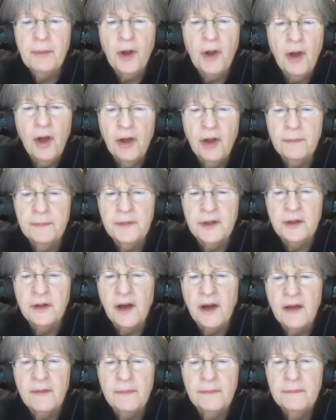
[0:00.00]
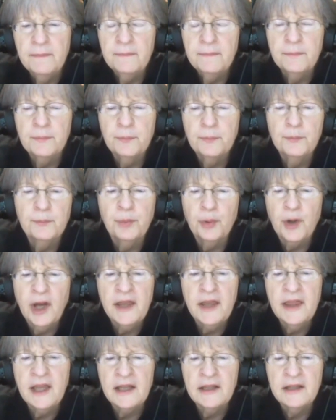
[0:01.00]
Paul, you know, "I
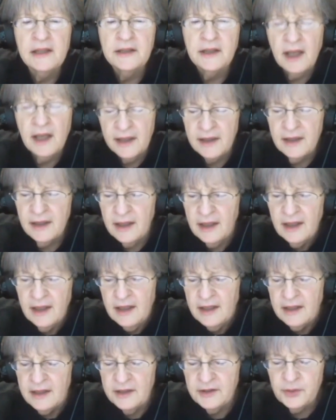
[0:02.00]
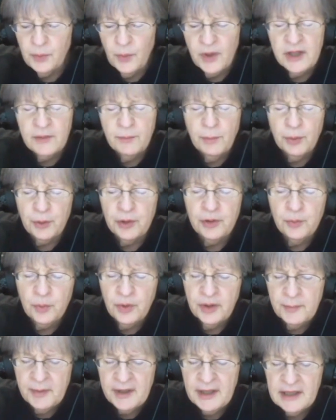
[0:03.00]
pray that this one burden
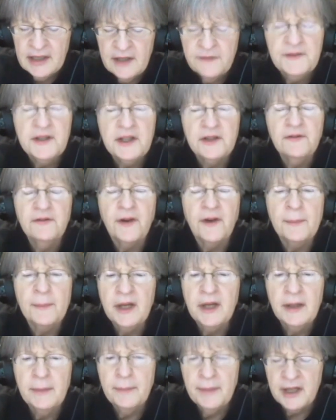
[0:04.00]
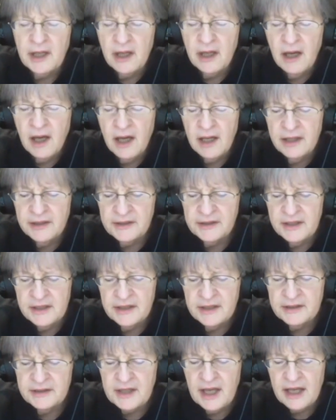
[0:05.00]
would be lifted from me, but God has
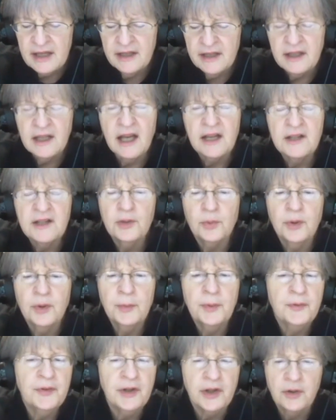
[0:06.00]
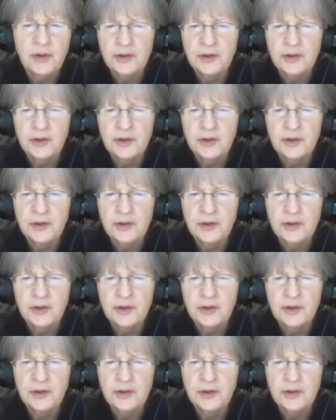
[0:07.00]
decided not to remove it."